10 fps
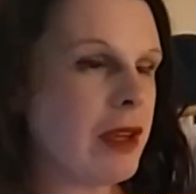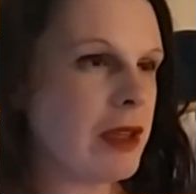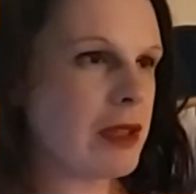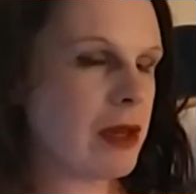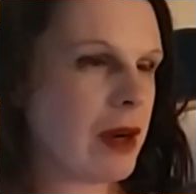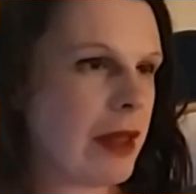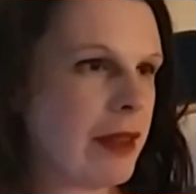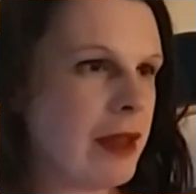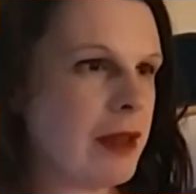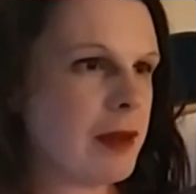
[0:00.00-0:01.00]
So I
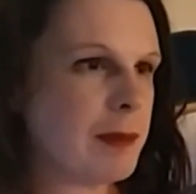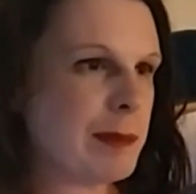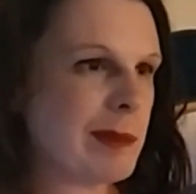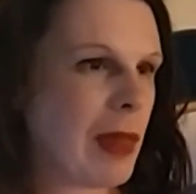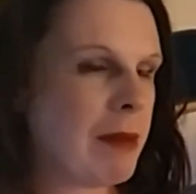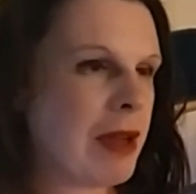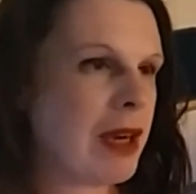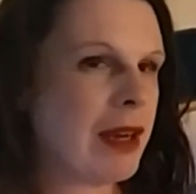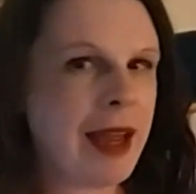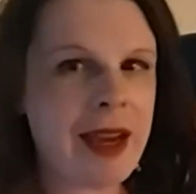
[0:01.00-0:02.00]
think I'm not
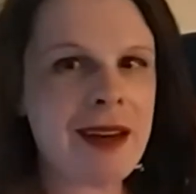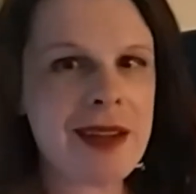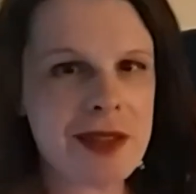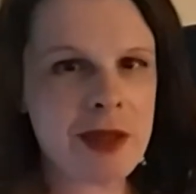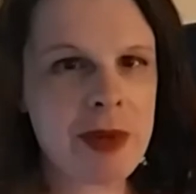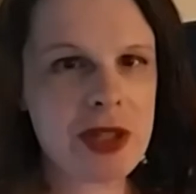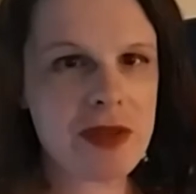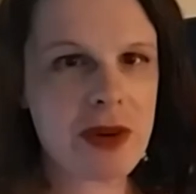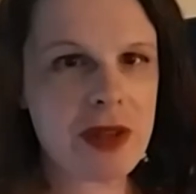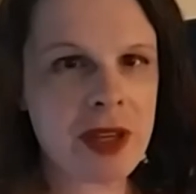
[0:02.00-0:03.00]
going to agonize too much
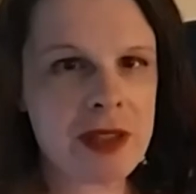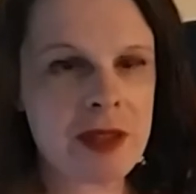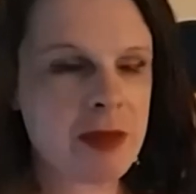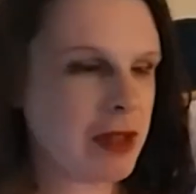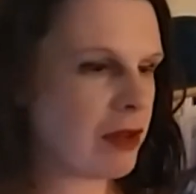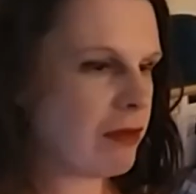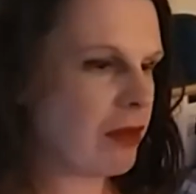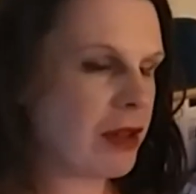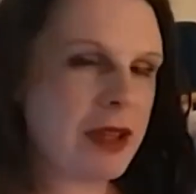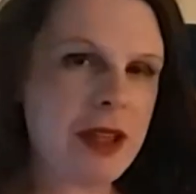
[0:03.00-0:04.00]
over things. I'm going to go
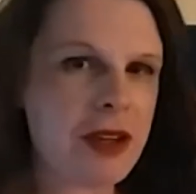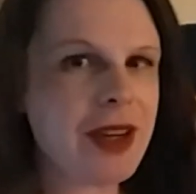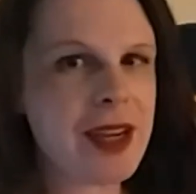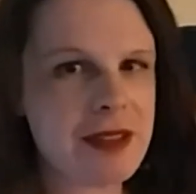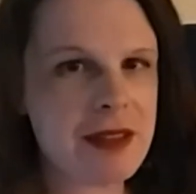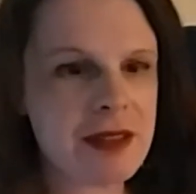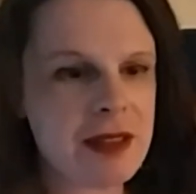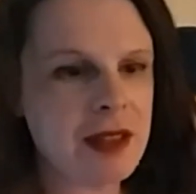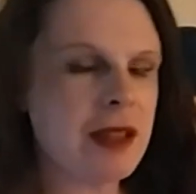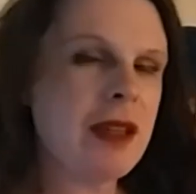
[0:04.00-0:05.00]
for clear yeses,
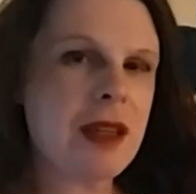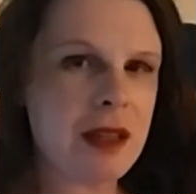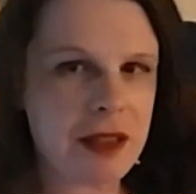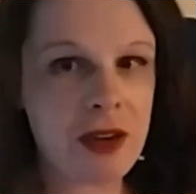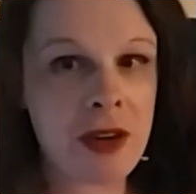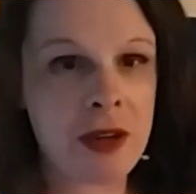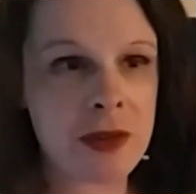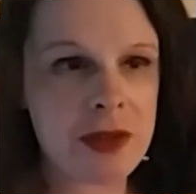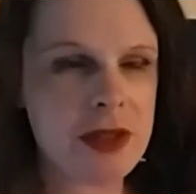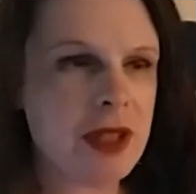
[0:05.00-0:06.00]
clear
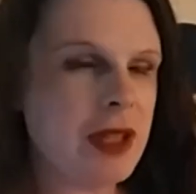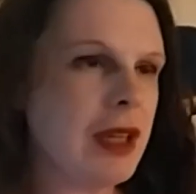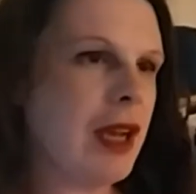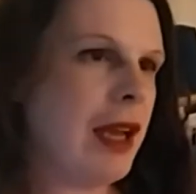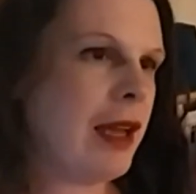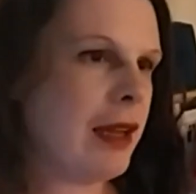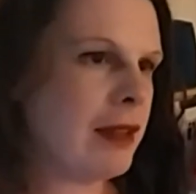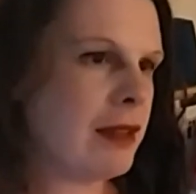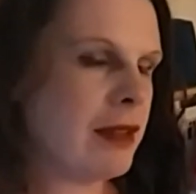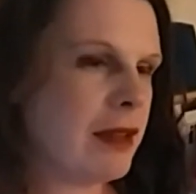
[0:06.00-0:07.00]
nos,
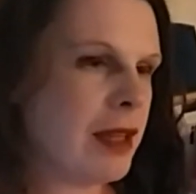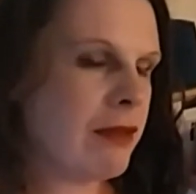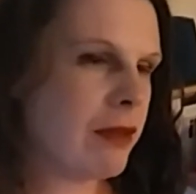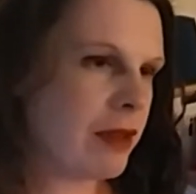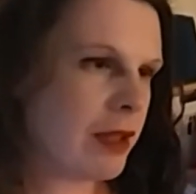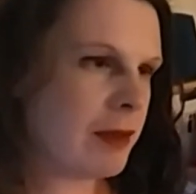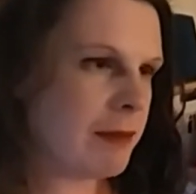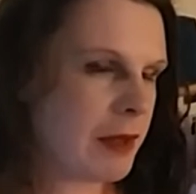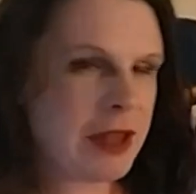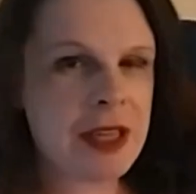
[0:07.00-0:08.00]
and then for the
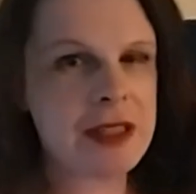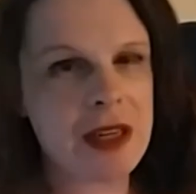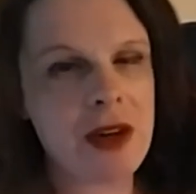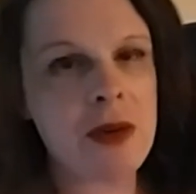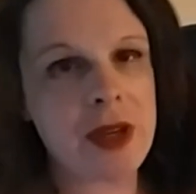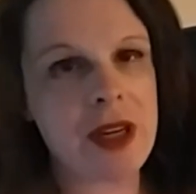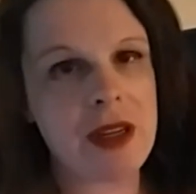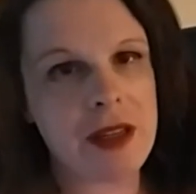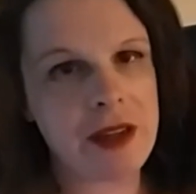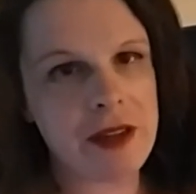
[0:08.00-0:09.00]
things that I don't get a
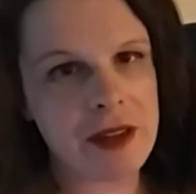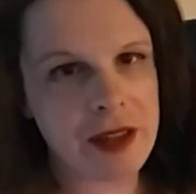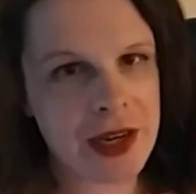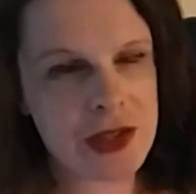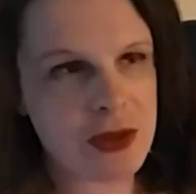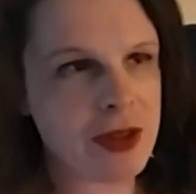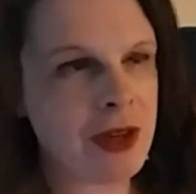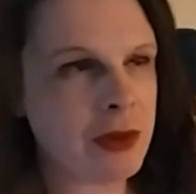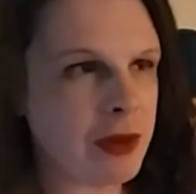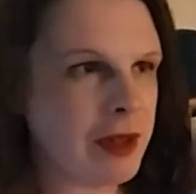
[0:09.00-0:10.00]
clear answer
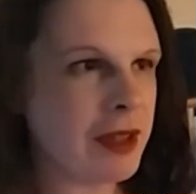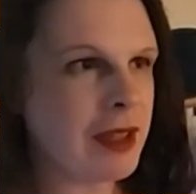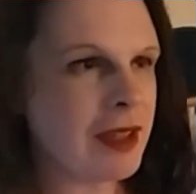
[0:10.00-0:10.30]
on or